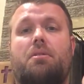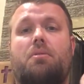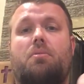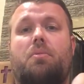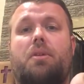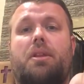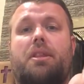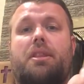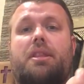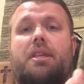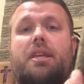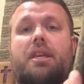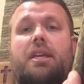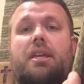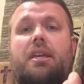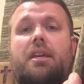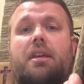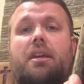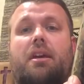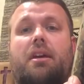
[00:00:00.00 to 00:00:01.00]
With
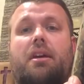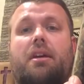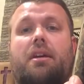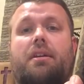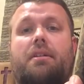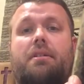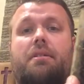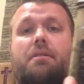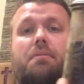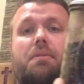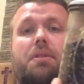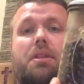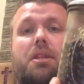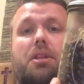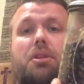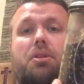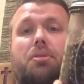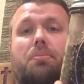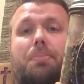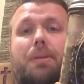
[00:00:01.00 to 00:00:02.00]
the
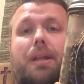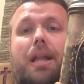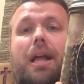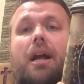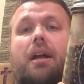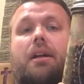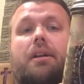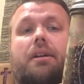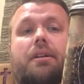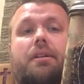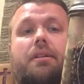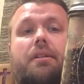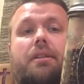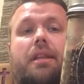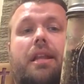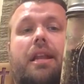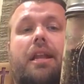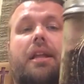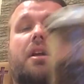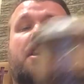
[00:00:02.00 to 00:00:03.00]
little block
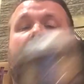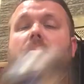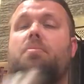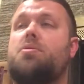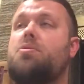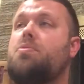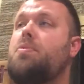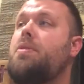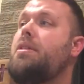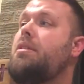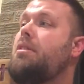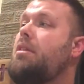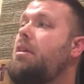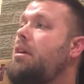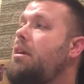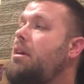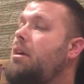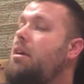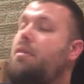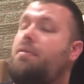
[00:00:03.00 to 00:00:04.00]
that it comes with,
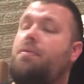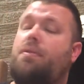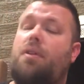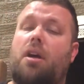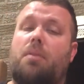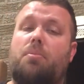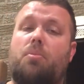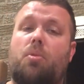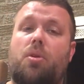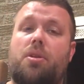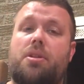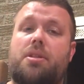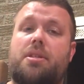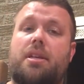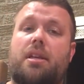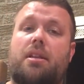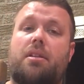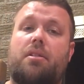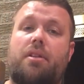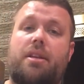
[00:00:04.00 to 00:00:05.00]
Throgmorton's
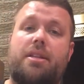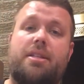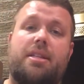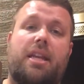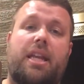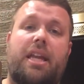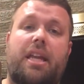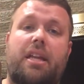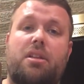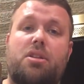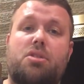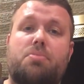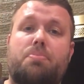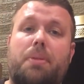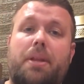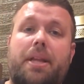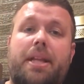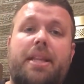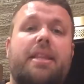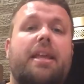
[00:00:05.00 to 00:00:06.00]
Cellar is an English
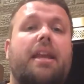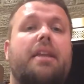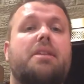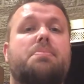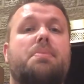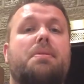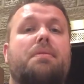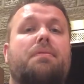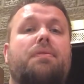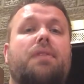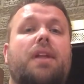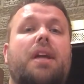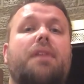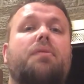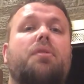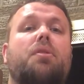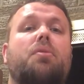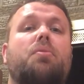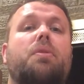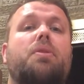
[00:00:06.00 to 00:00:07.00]
blend that has been
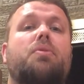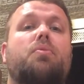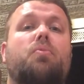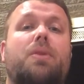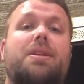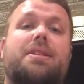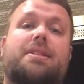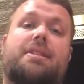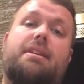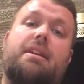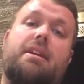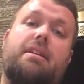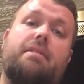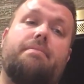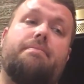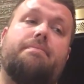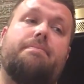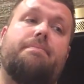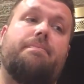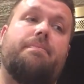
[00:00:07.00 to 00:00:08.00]
flavored with whiskey.
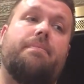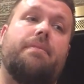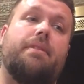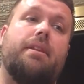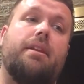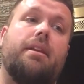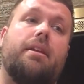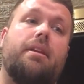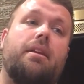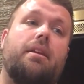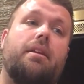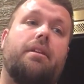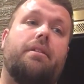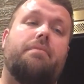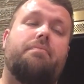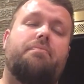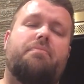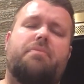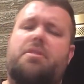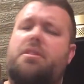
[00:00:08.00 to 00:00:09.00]

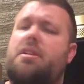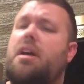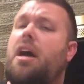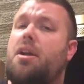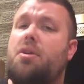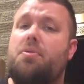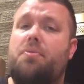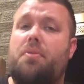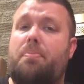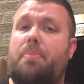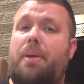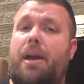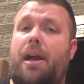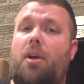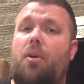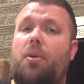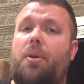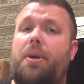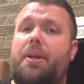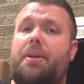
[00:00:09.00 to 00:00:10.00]
It's not
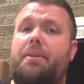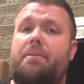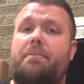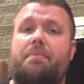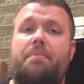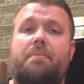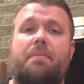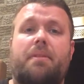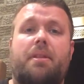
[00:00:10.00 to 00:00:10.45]
overpowering.